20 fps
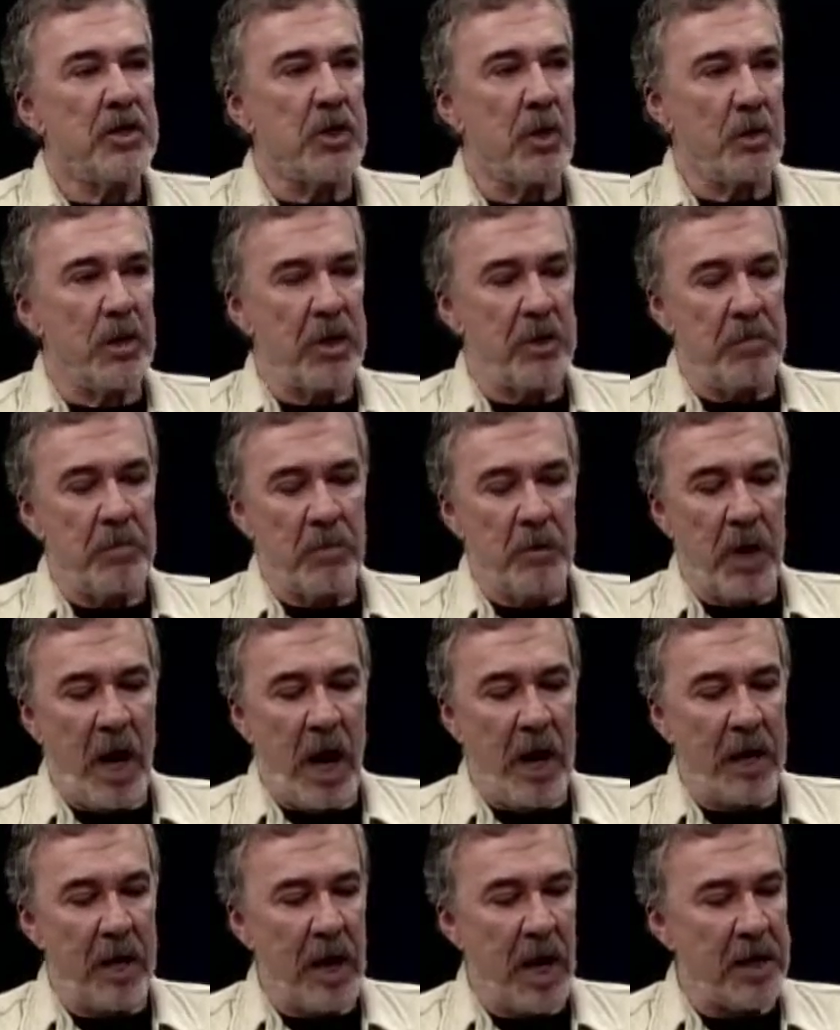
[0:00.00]
So
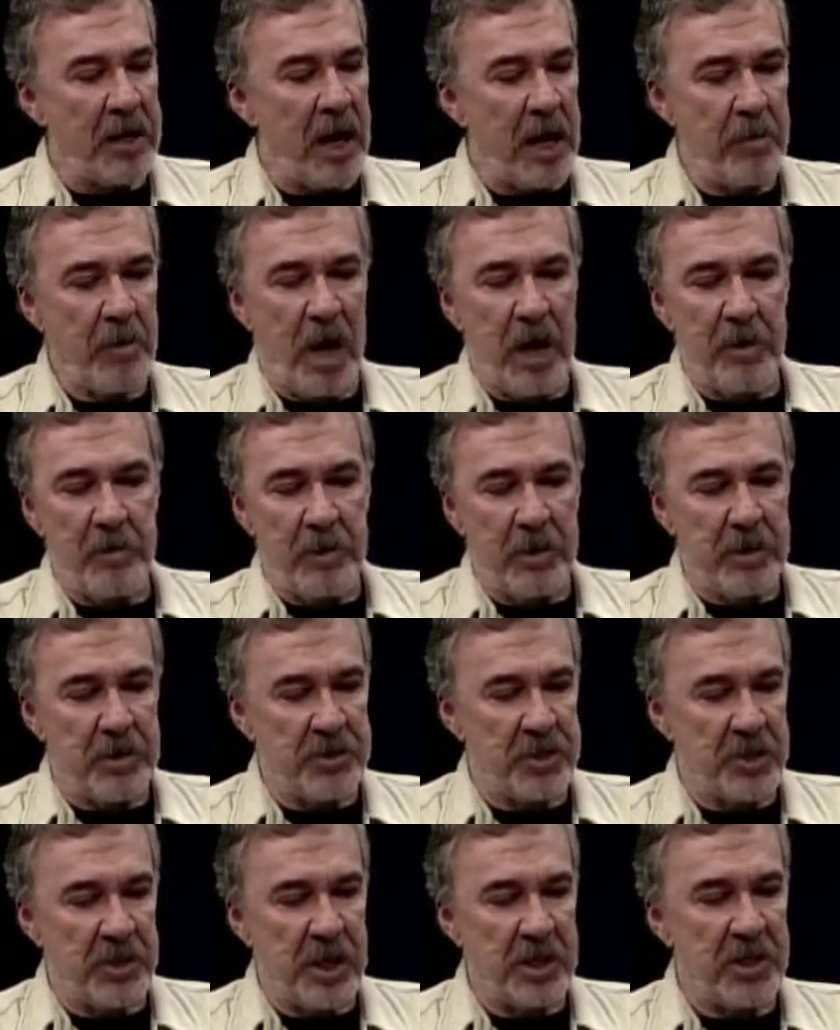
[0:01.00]
I
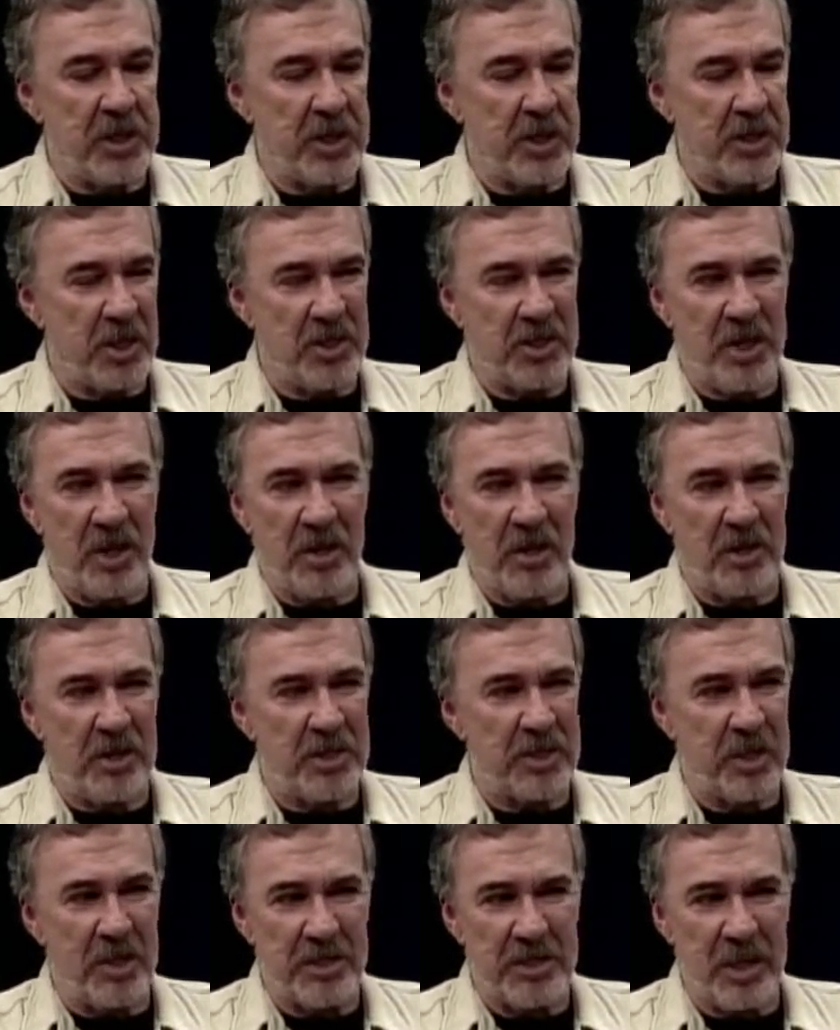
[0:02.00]
suggested it to Cheryl, and
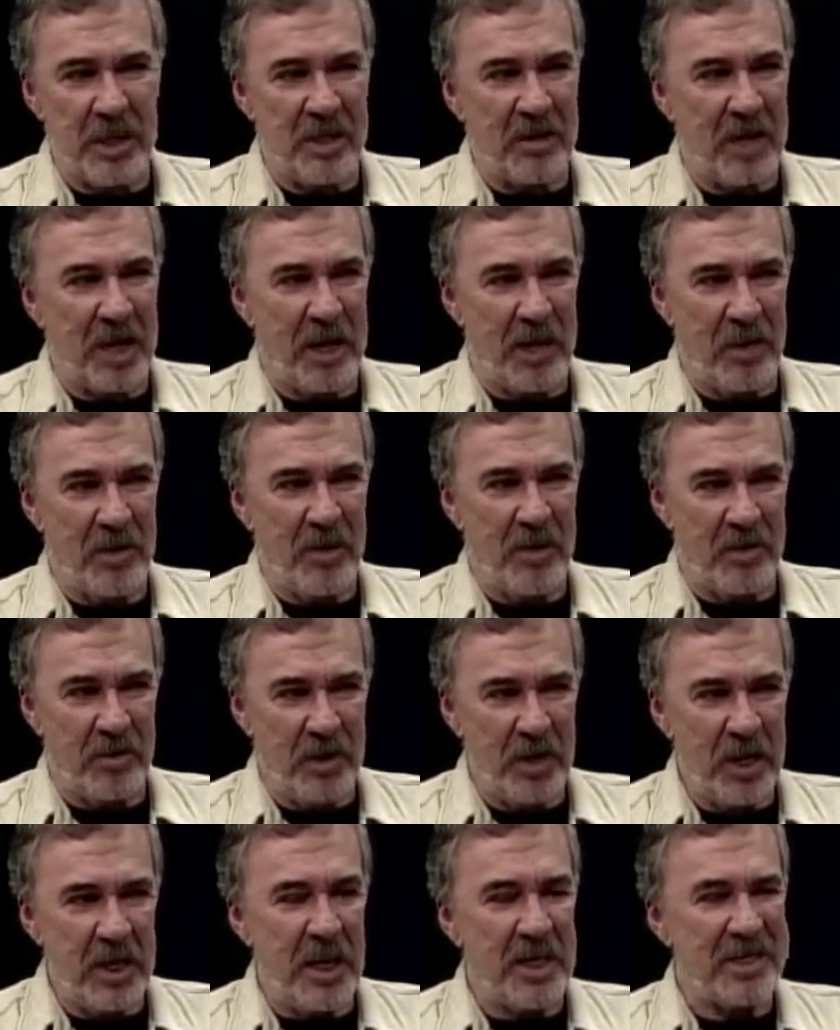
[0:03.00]
Cheryl said, oh, I don't know,
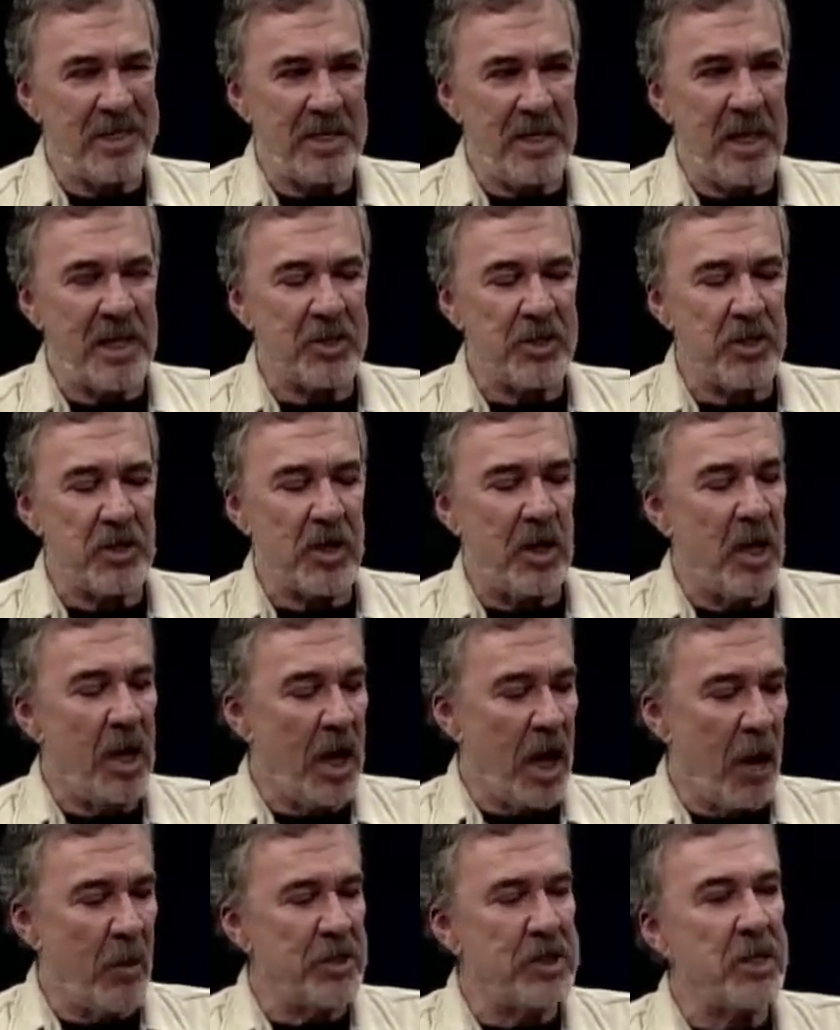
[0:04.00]
really? I said, yeah, sure.
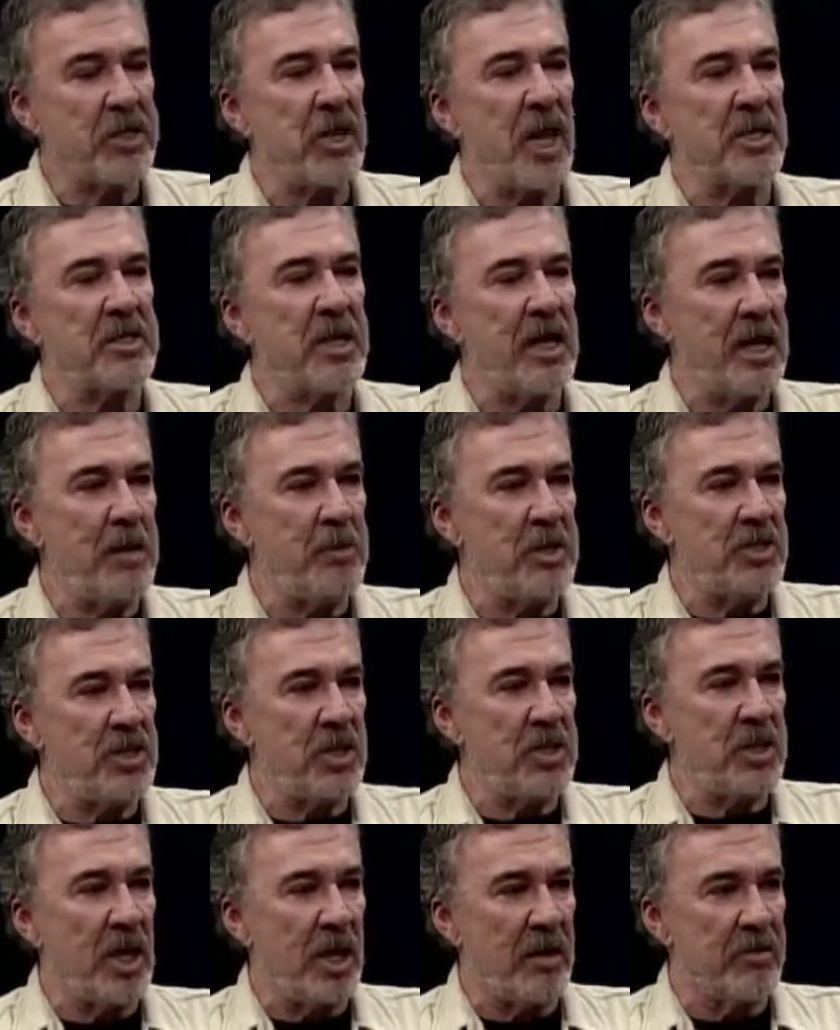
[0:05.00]
I went to talk to ABC
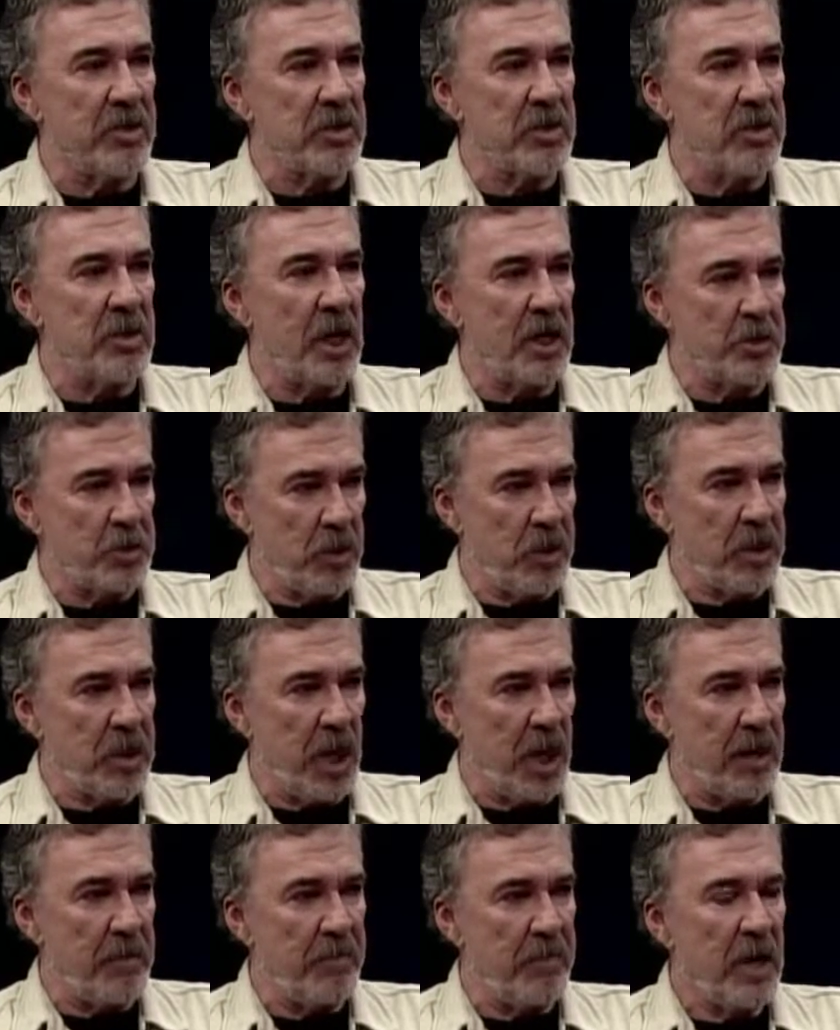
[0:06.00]
Television, I swear to
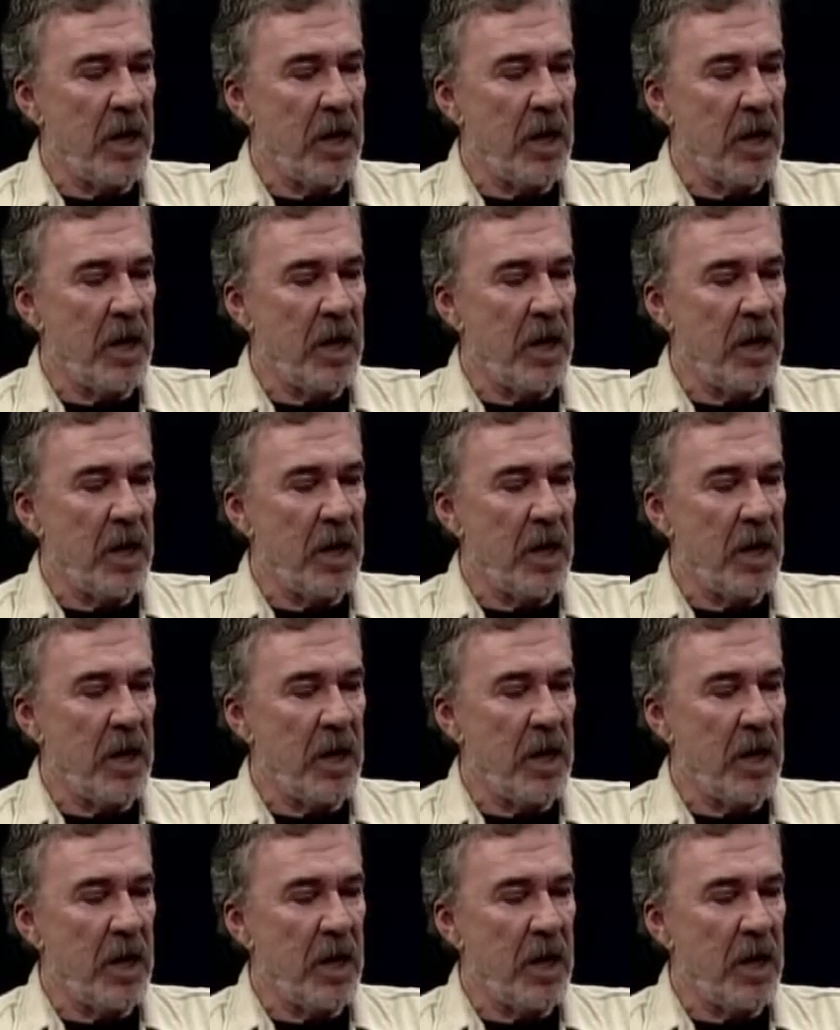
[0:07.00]
God.